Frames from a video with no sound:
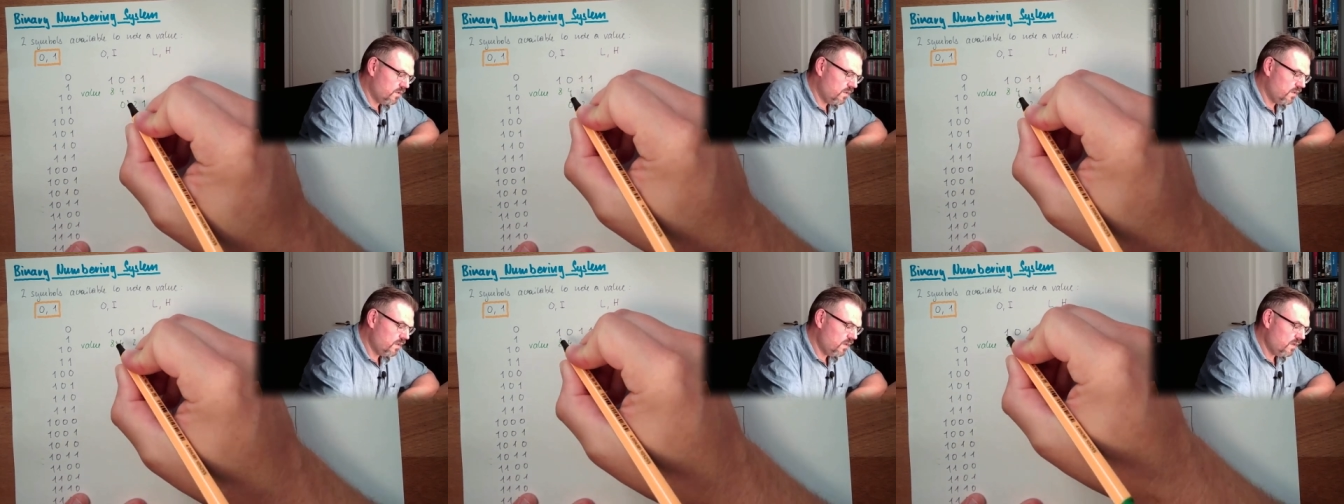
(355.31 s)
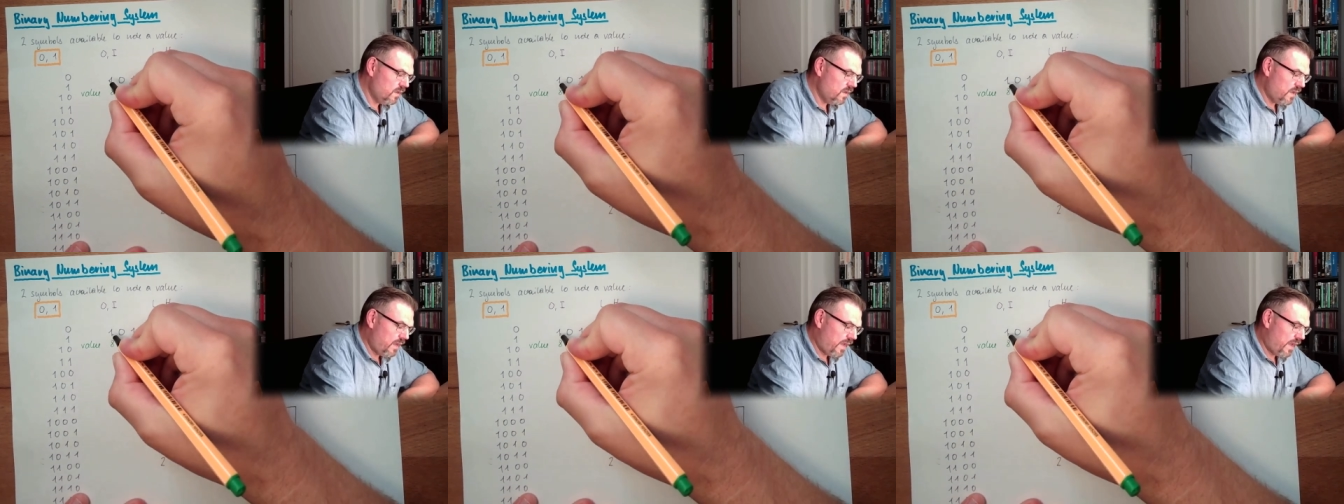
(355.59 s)
And
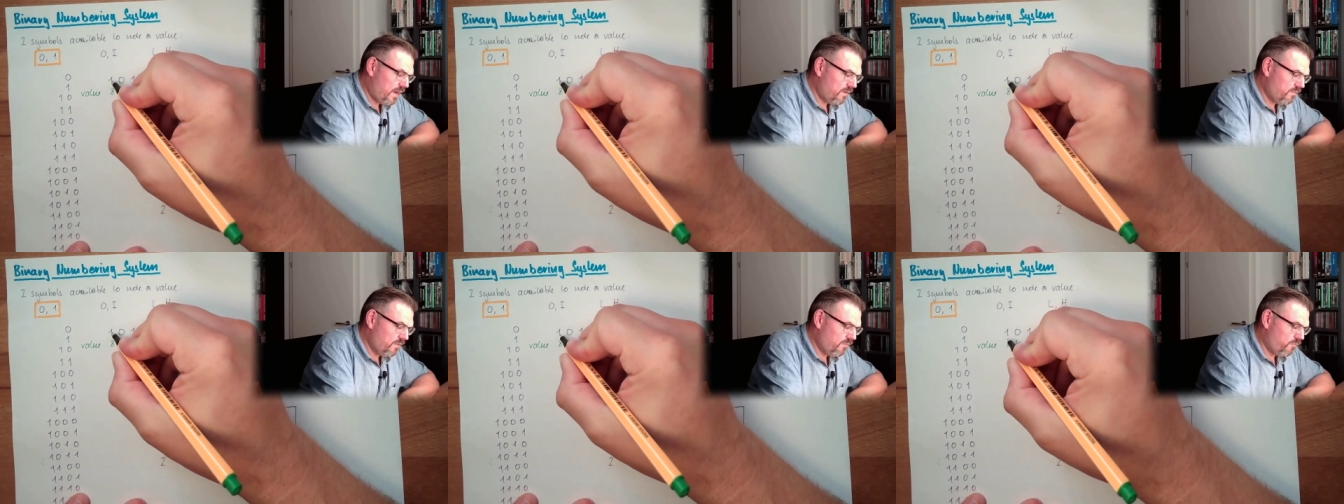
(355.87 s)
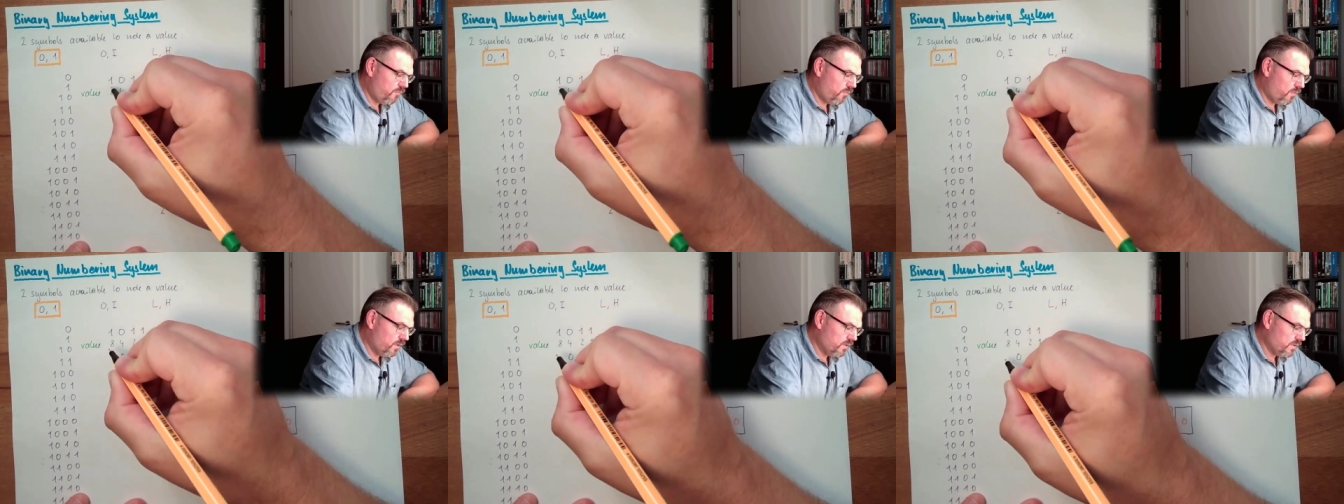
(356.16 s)
and
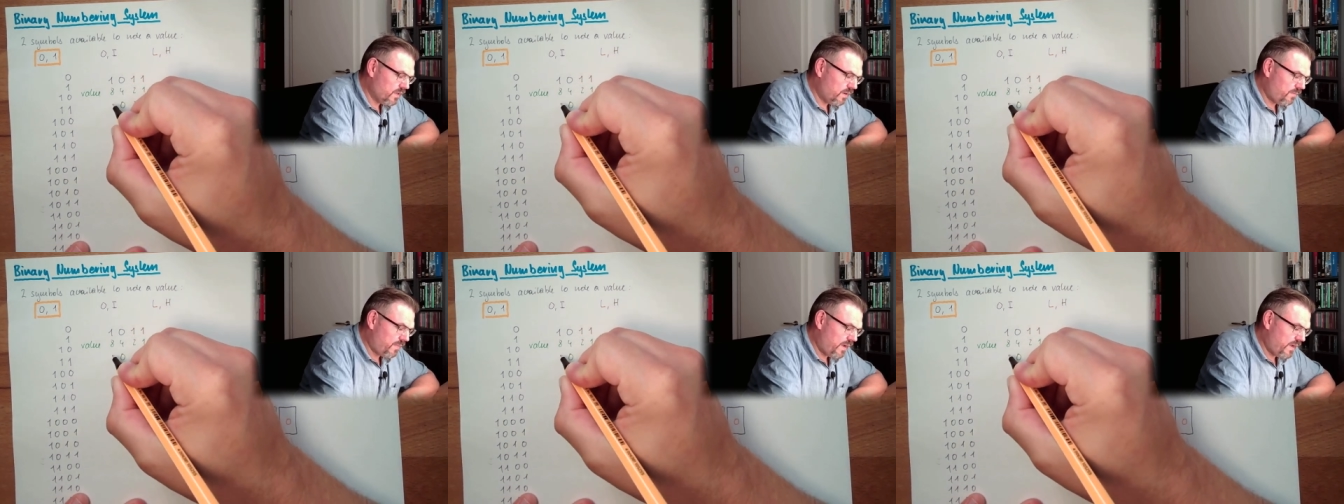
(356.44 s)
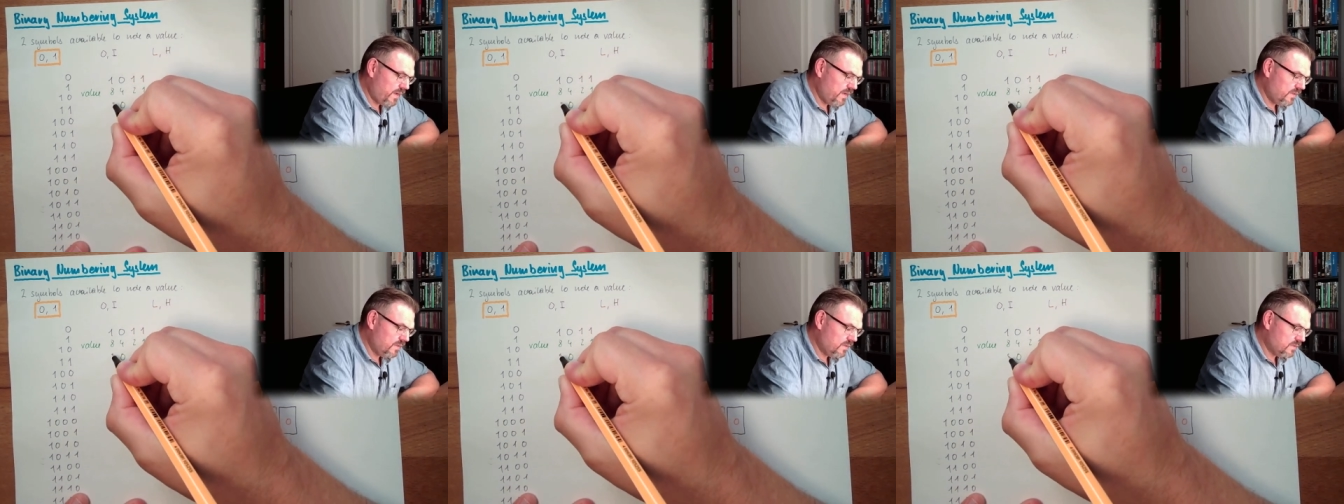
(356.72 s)
have 1 times
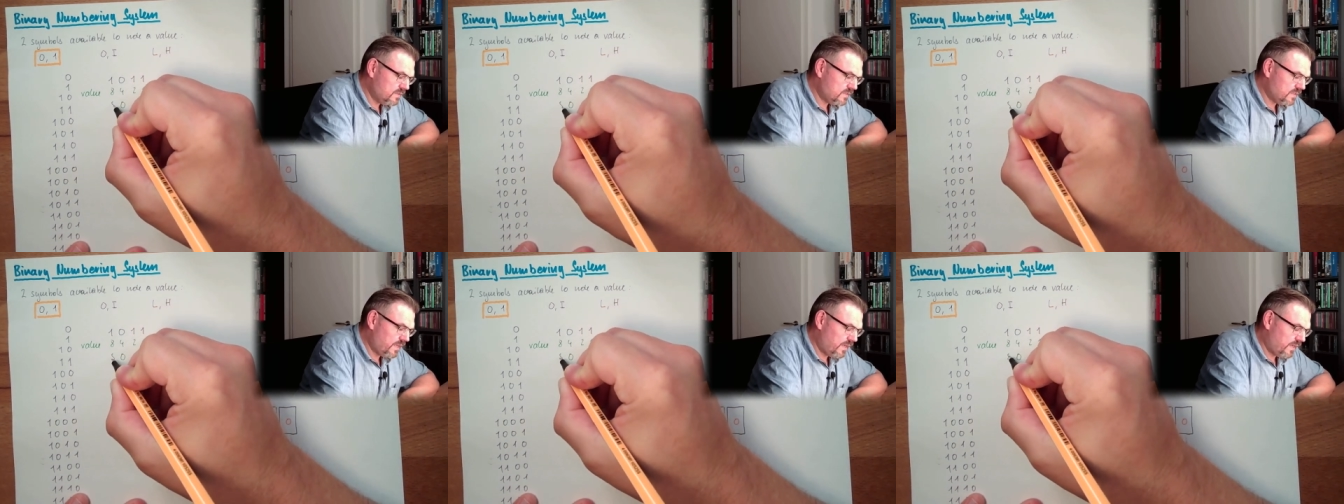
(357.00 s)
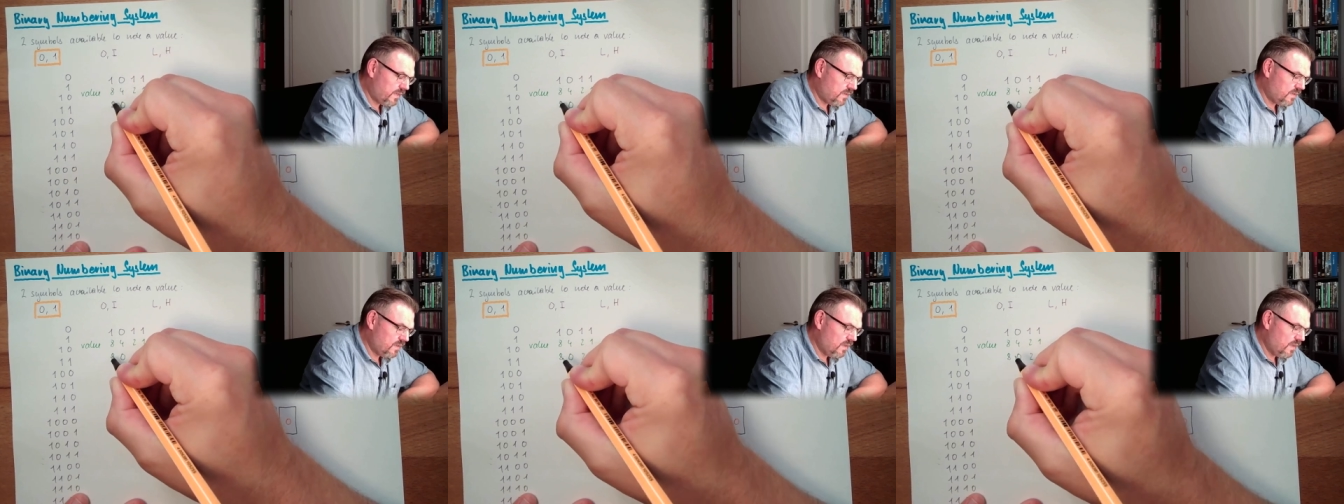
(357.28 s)
8 it's
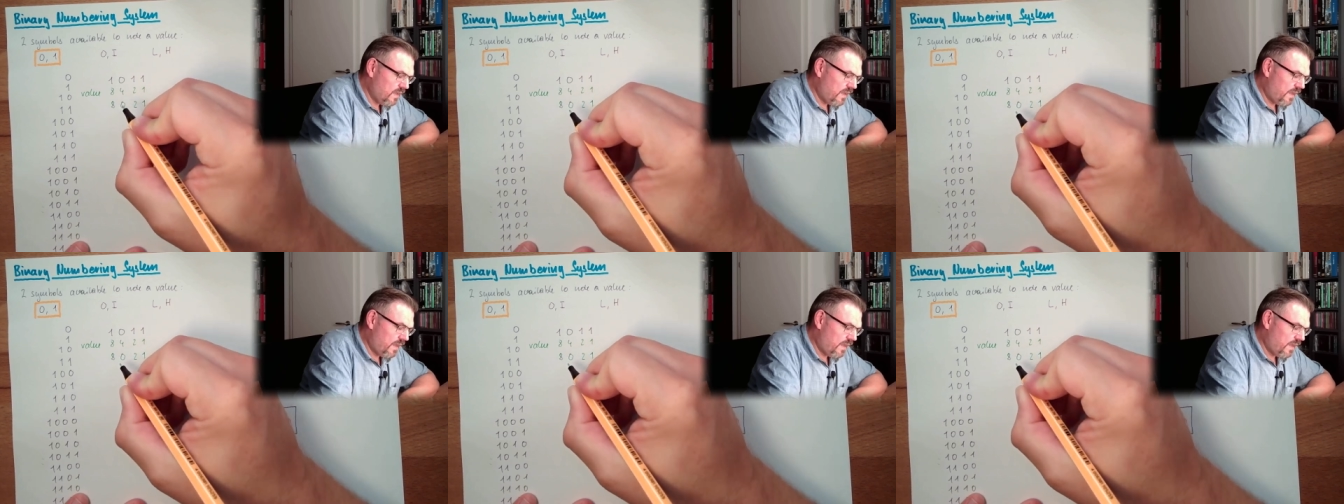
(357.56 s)
8.